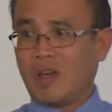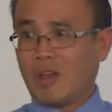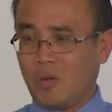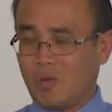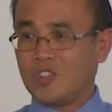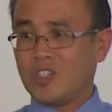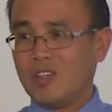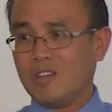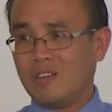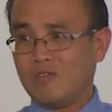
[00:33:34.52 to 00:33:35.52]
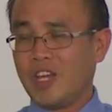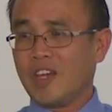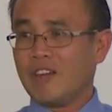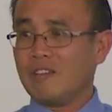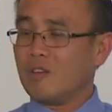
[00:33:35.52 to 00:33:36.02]
accuracy. If they
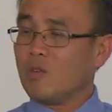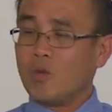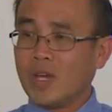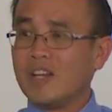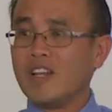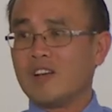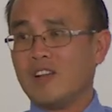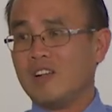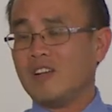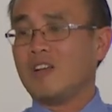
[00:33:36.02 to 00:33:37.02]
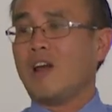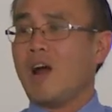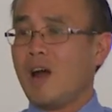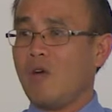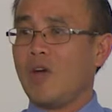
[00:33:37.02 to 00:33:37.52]
can quickly learn
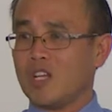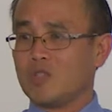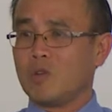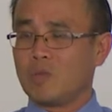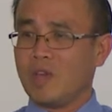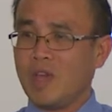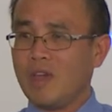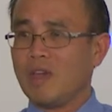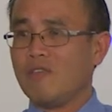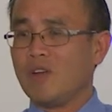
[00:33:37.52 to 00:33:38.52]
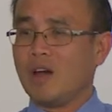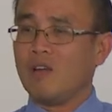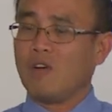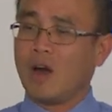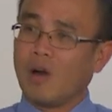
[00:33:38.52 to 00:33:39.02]
how experts behave,
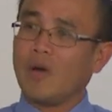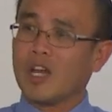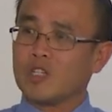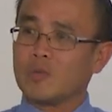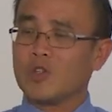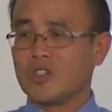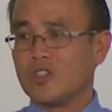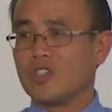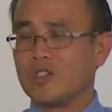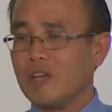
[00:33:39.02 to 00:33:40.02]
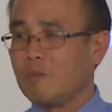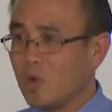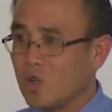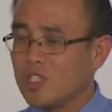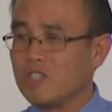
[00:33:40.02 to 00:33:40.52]
how experts search and
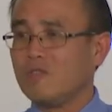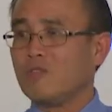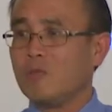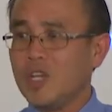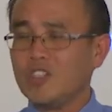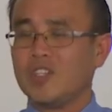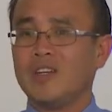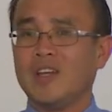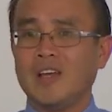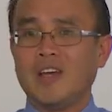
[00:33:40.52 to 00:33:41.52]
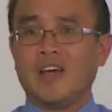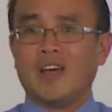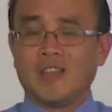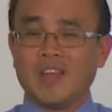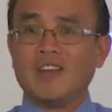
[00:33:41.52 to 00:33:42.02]
process information,
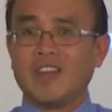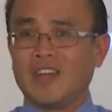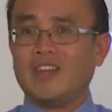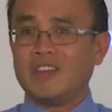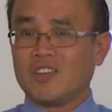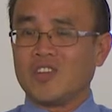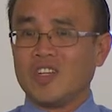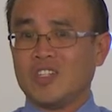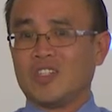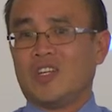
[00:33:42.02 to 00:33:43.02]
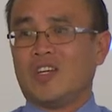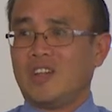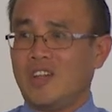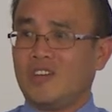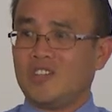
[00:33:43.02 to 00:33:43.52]
then they can increase
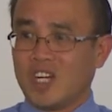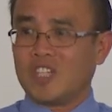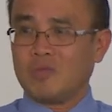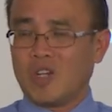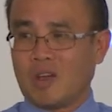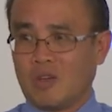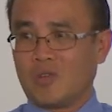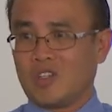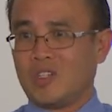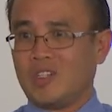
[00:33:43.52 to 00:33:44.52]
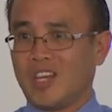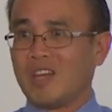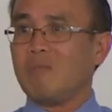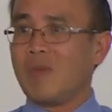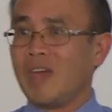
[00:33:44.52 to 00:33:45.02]
their judgment accuracy. They
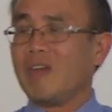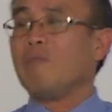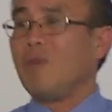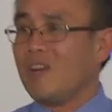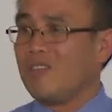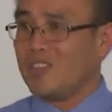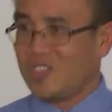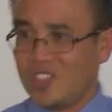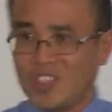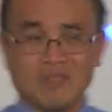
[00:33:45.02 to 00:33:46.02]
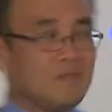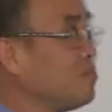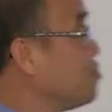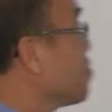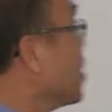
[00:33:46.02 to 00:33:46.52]
can make better decisions.
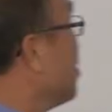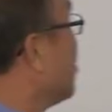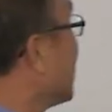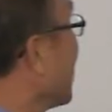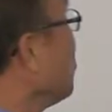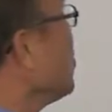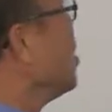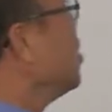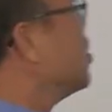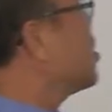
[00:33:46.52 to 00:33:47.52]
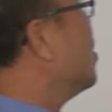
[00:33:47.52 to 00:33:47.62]
The second one is